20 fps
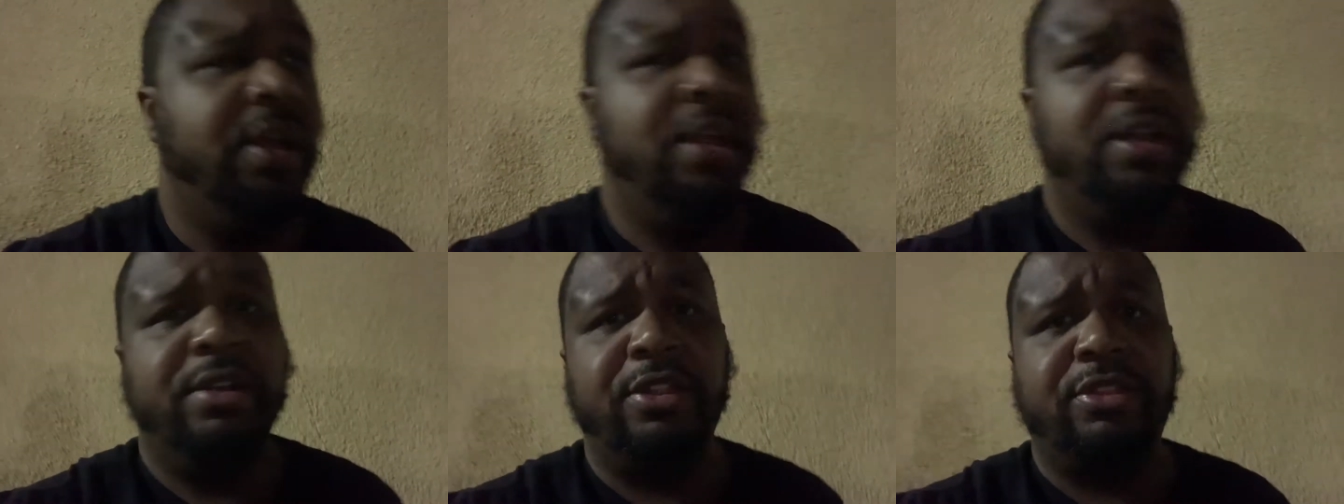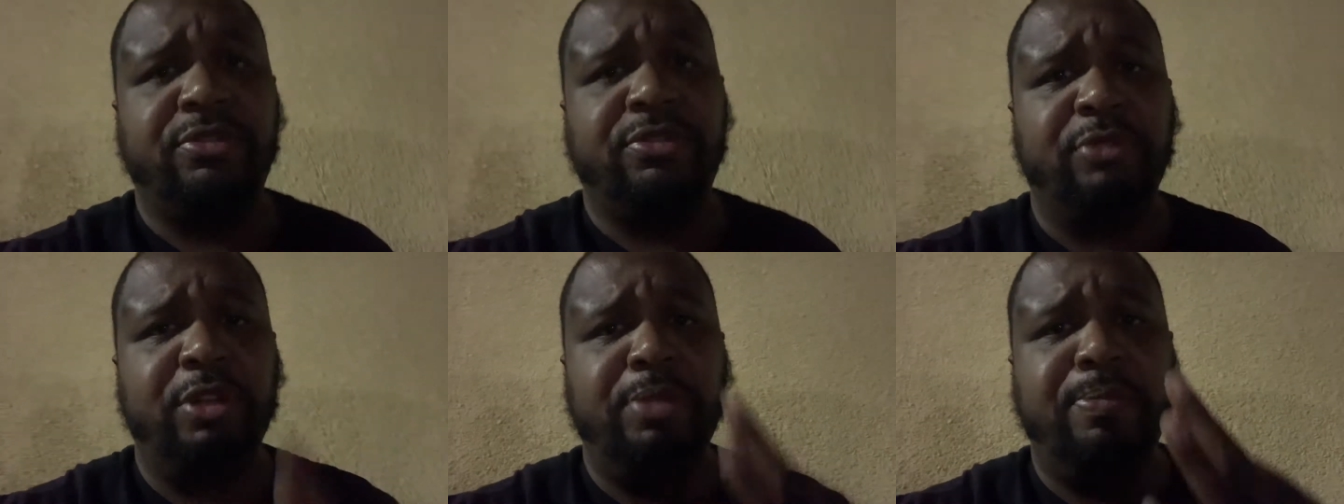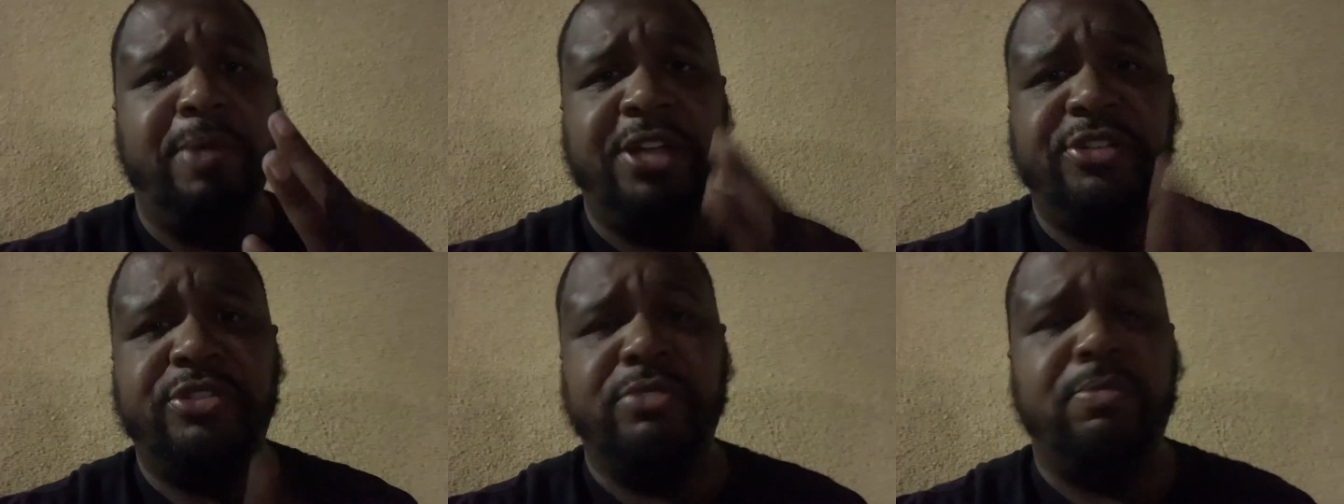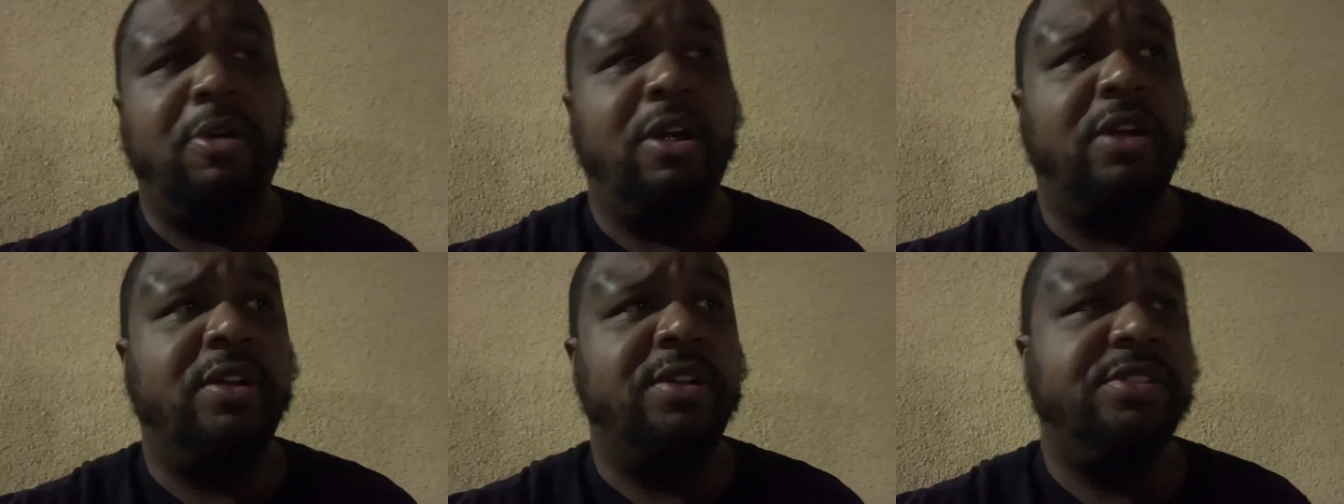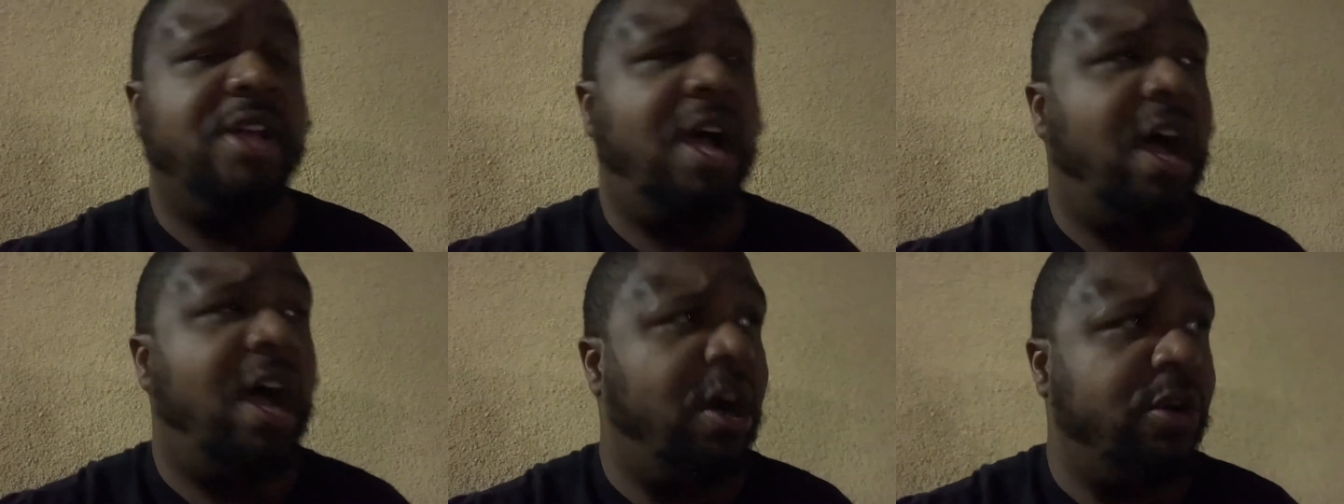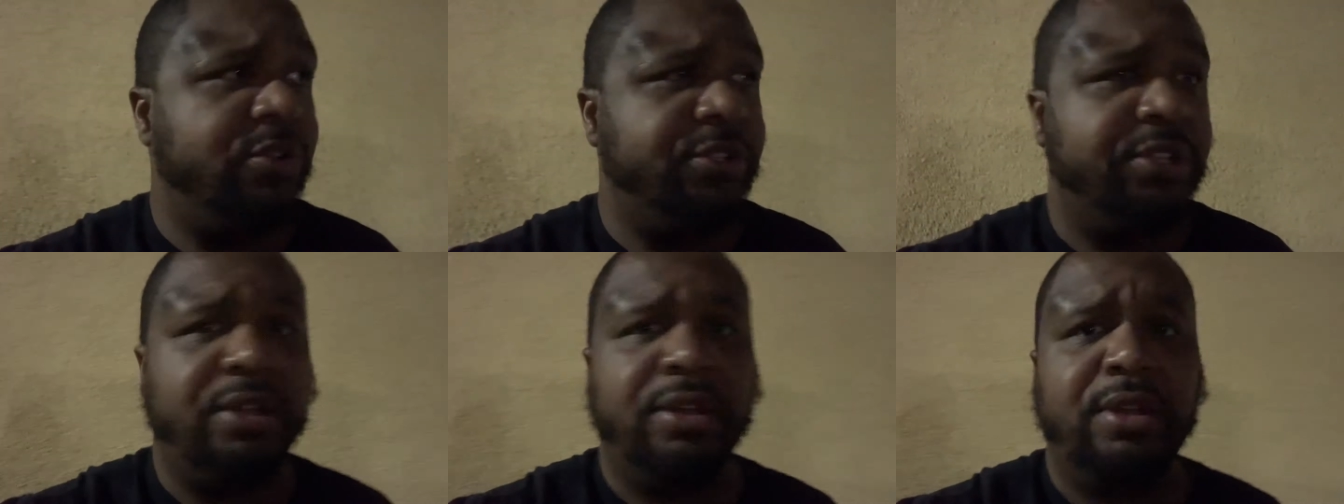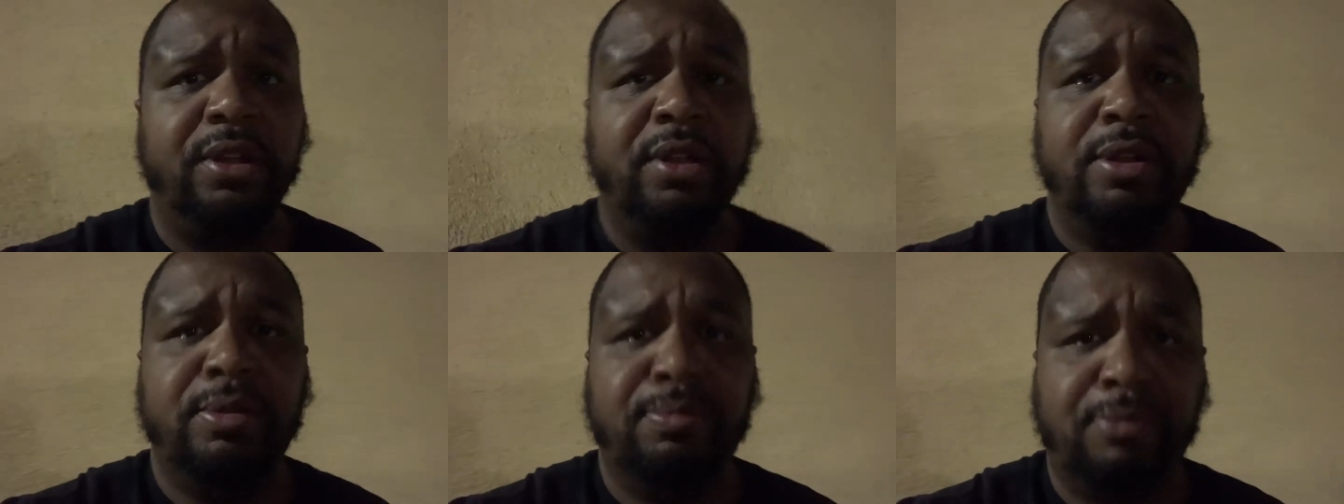The three major markets, the housing
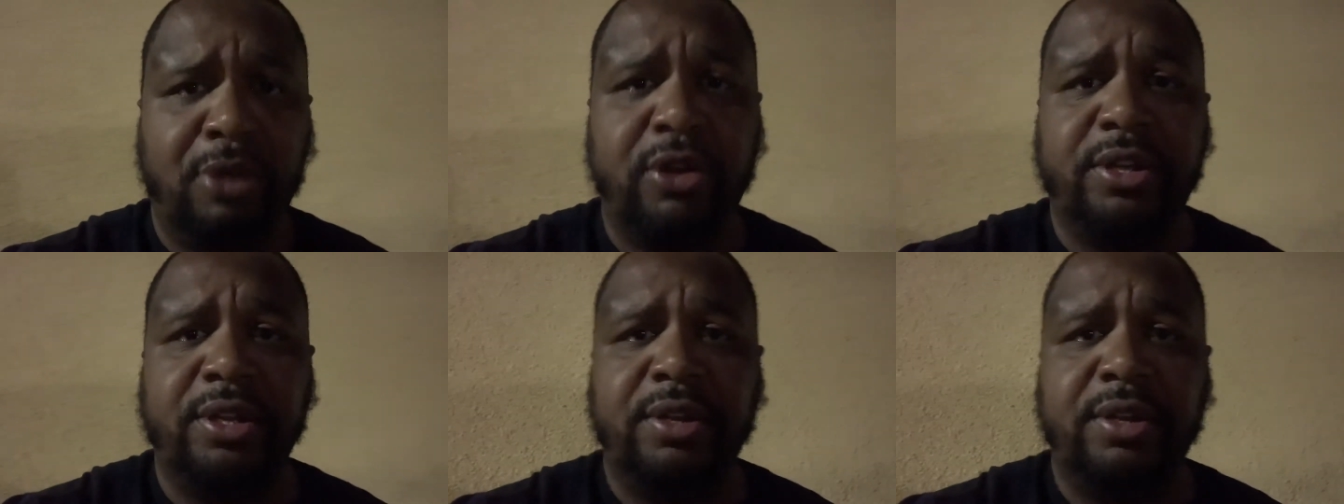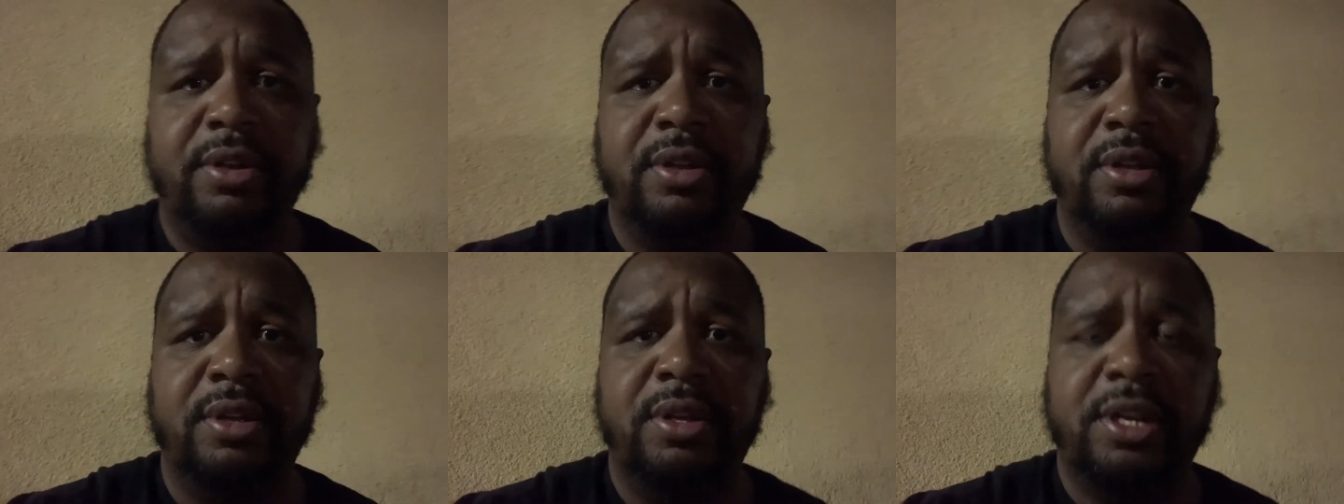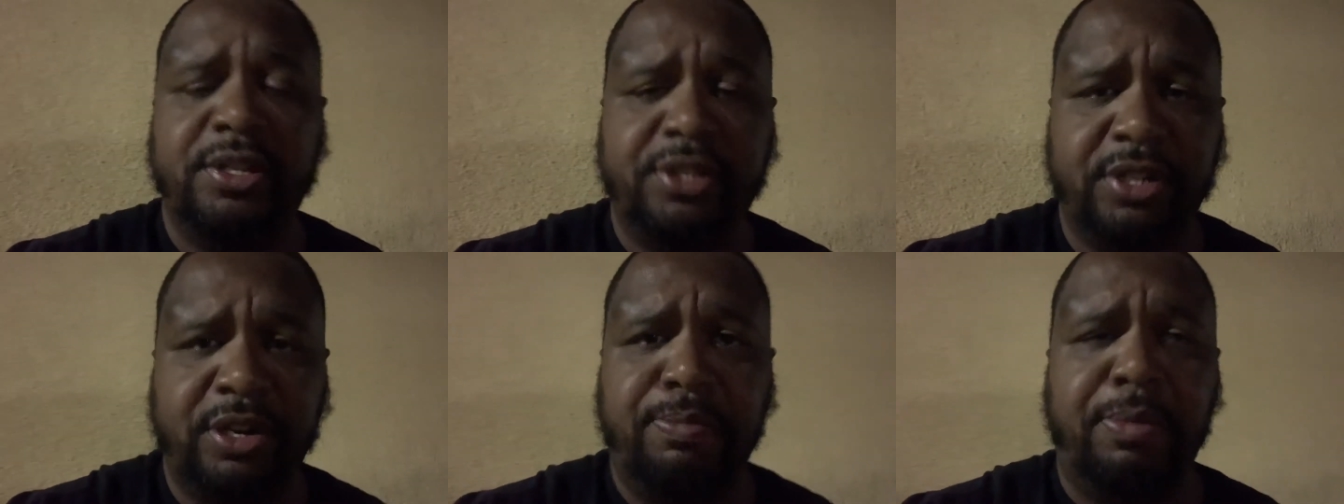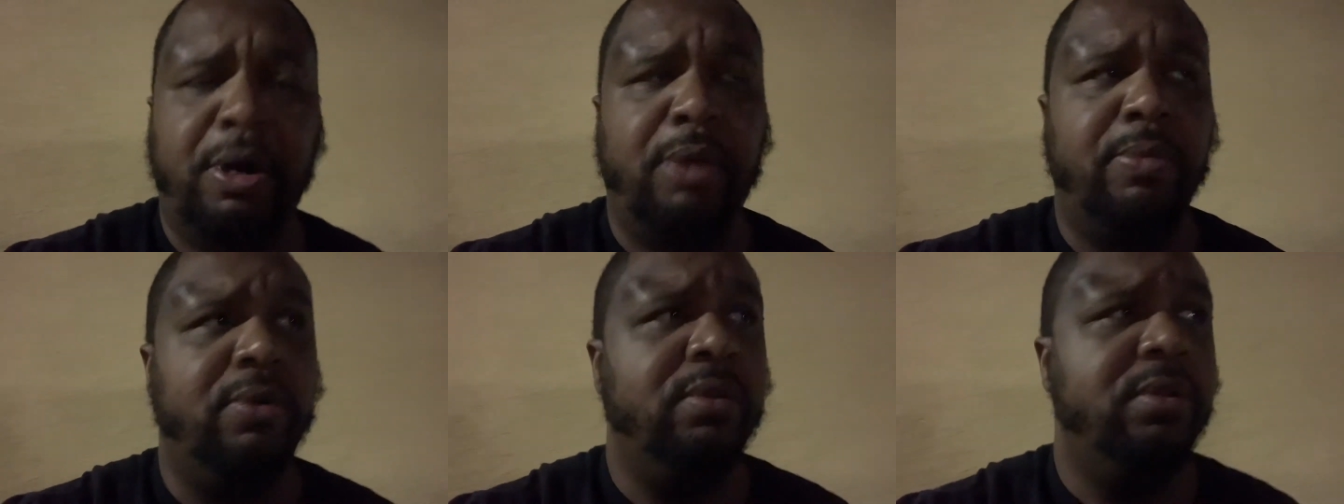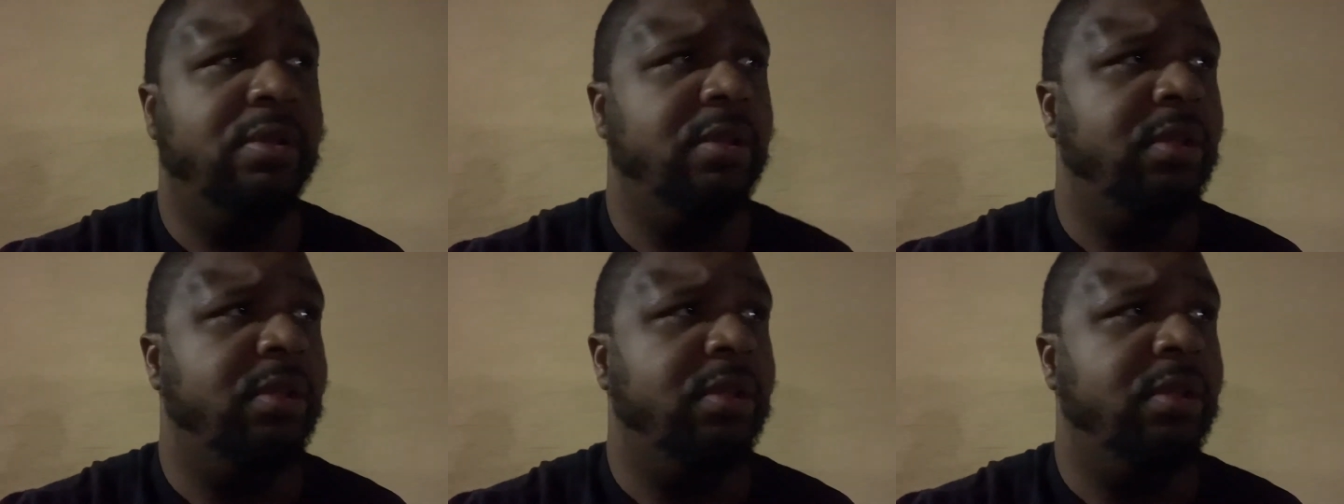market is in a bubble,